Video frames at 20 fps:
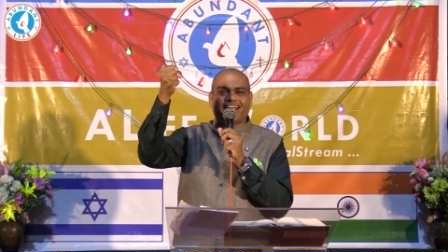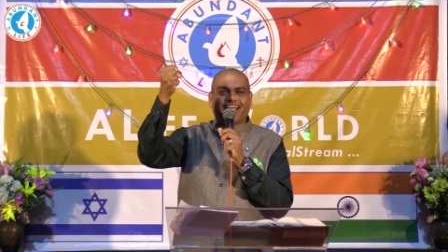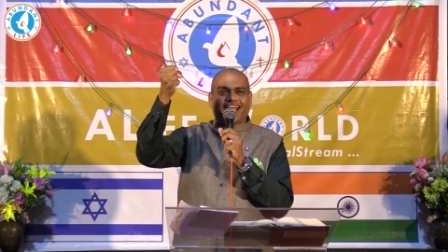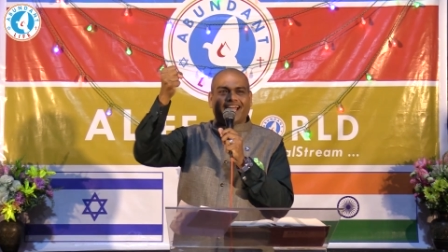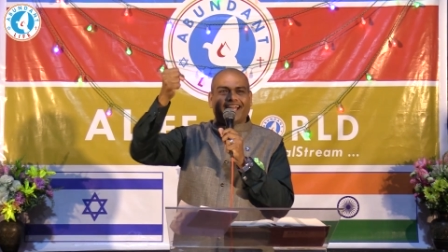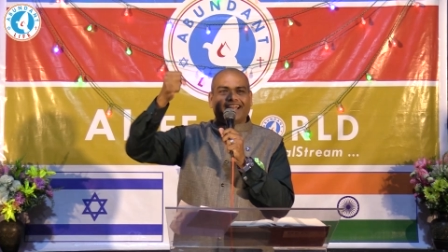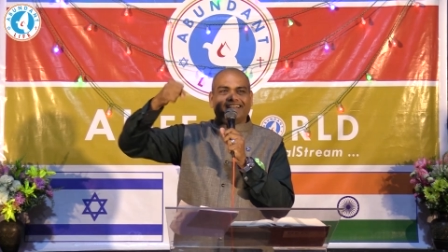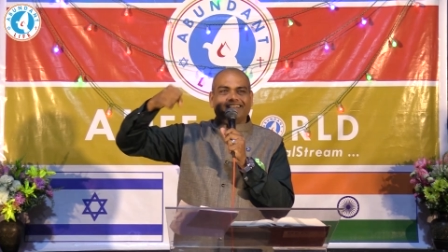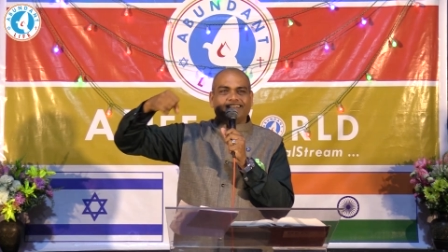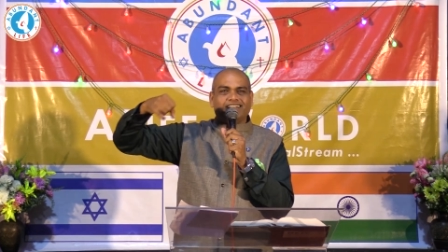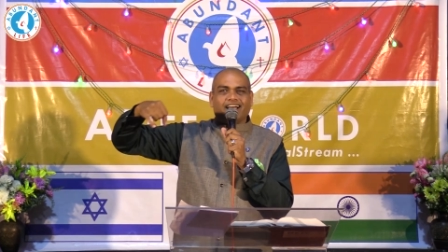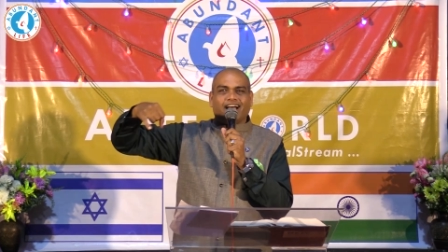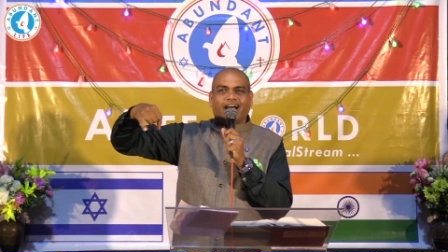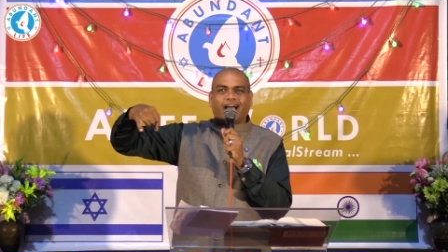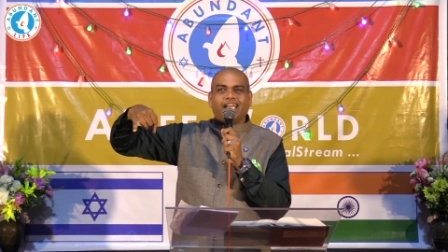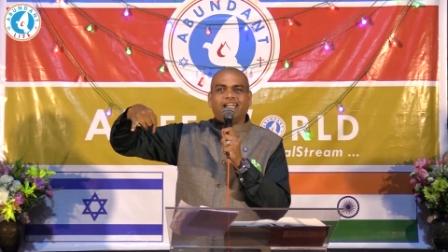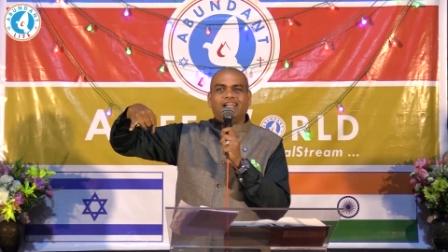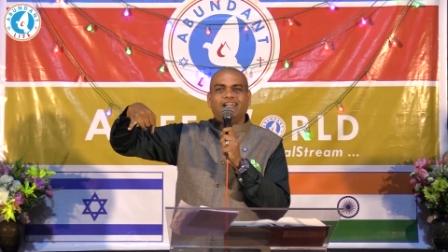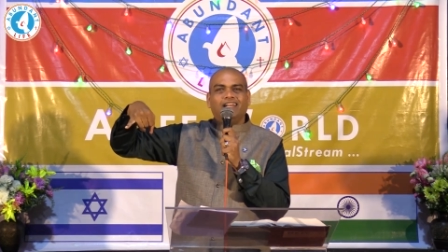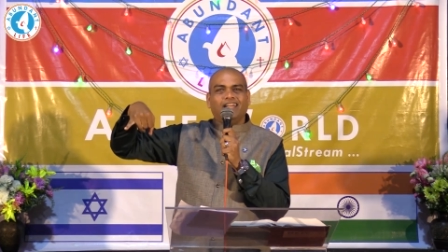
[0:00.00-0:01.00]
And
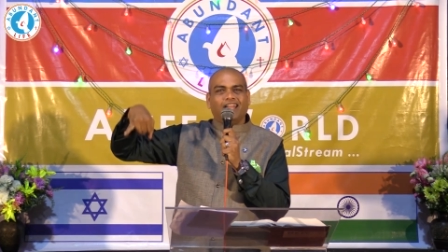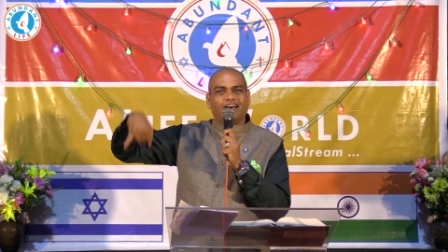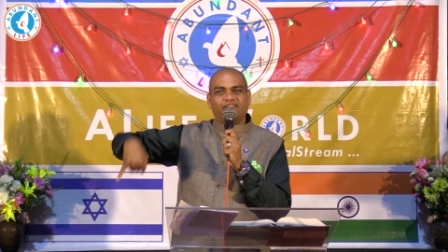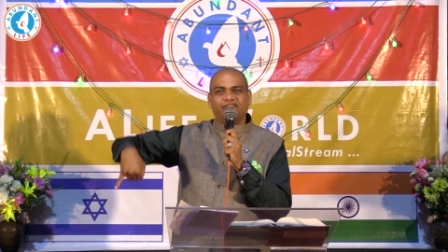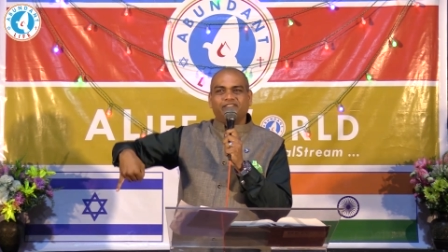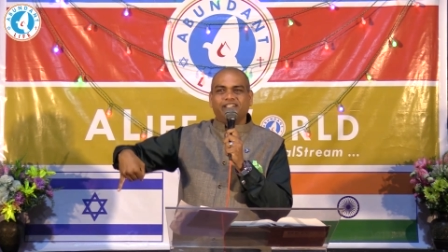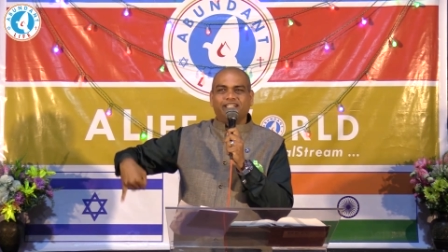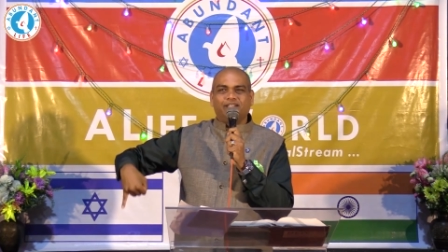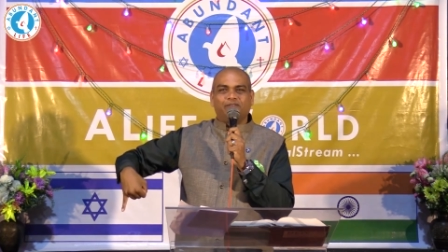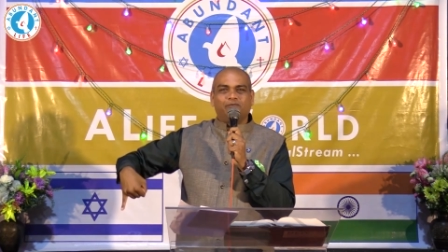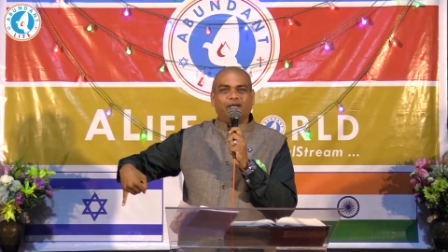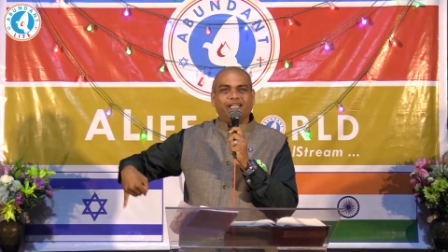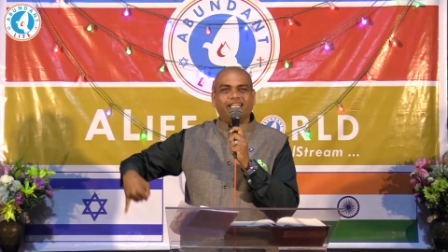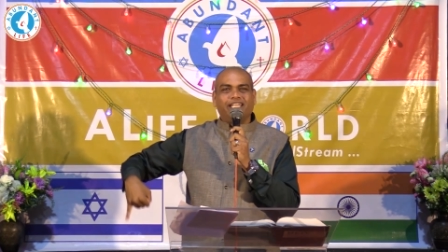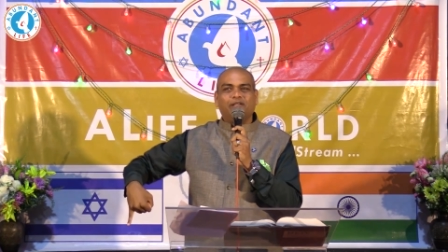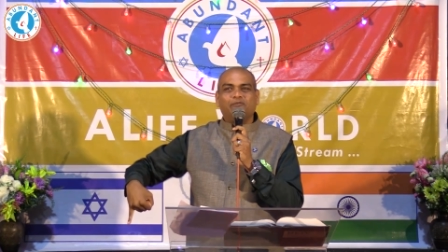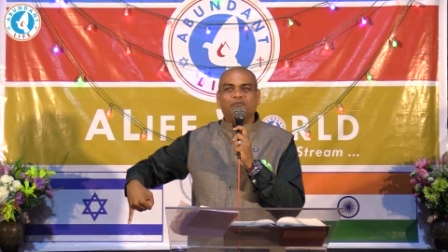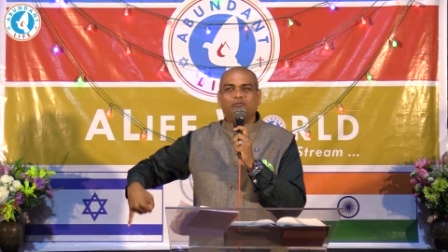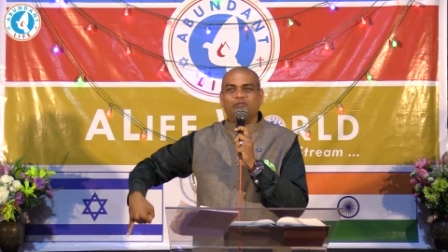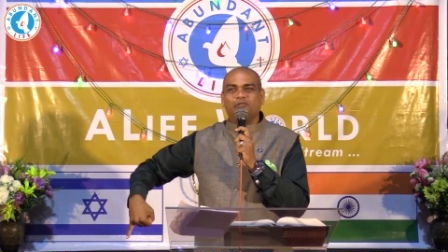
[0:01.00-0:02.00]
I loved it when
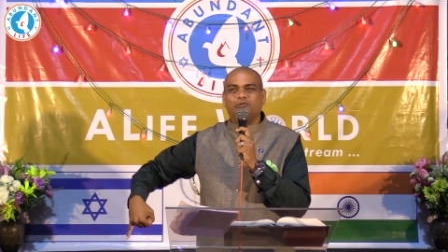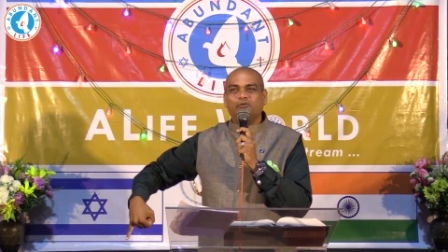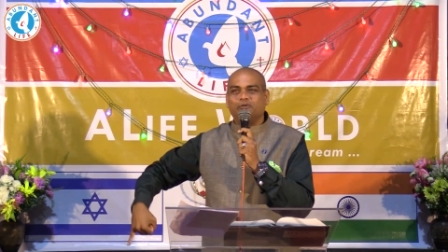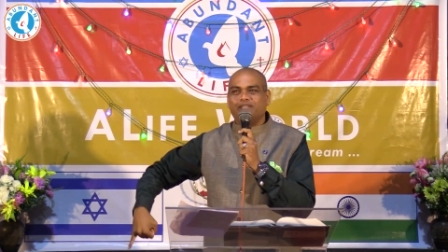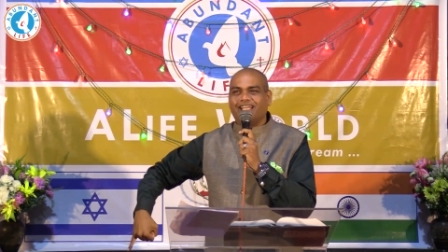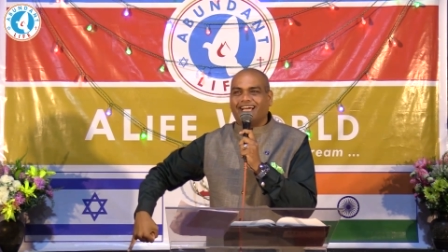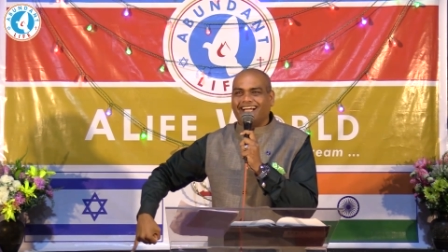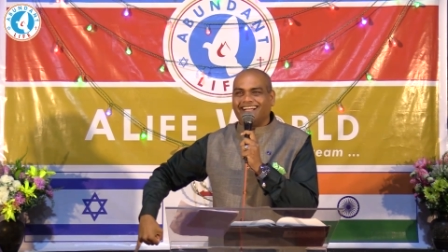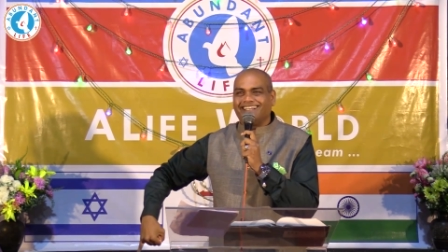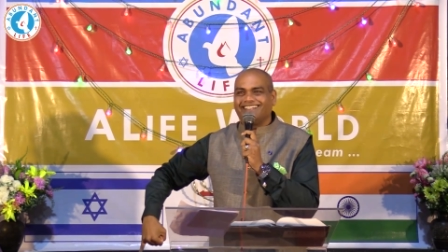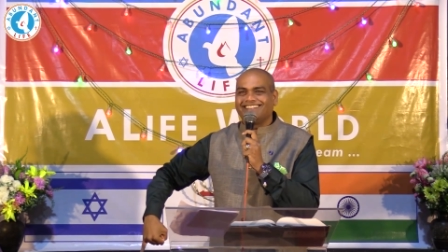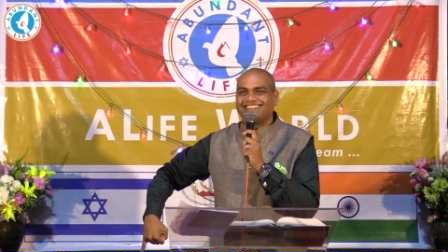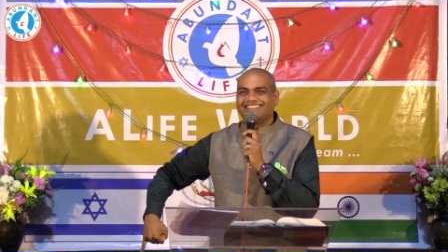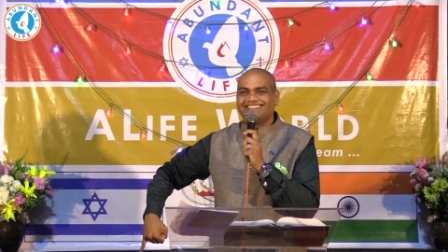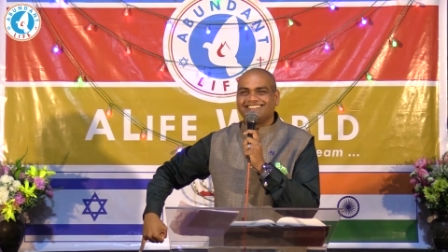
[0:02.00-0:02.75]
he would do that.